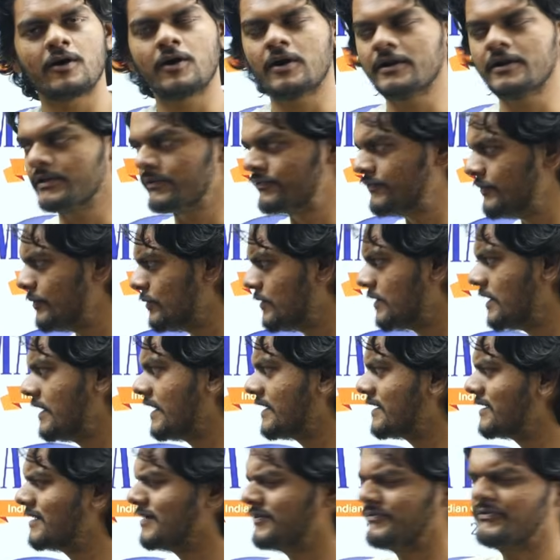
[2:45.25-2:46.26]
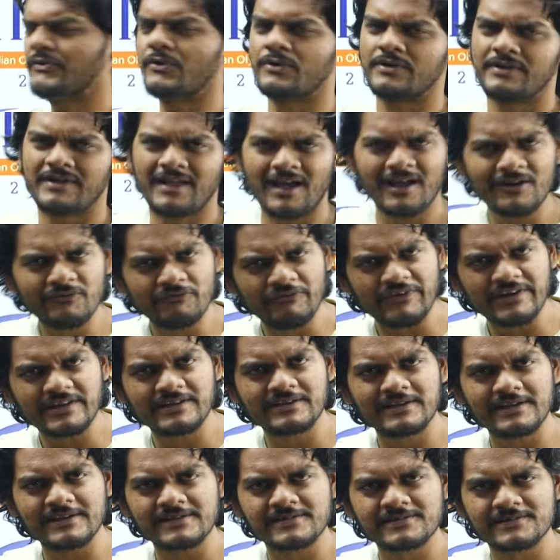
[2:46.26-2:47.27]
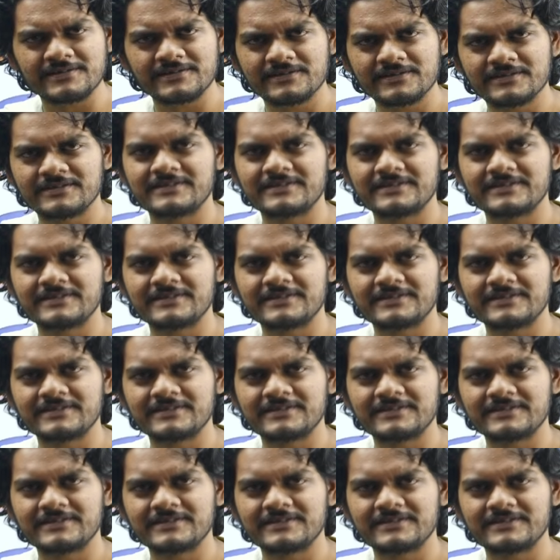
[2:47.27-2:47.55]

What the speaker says: or if you're done with this,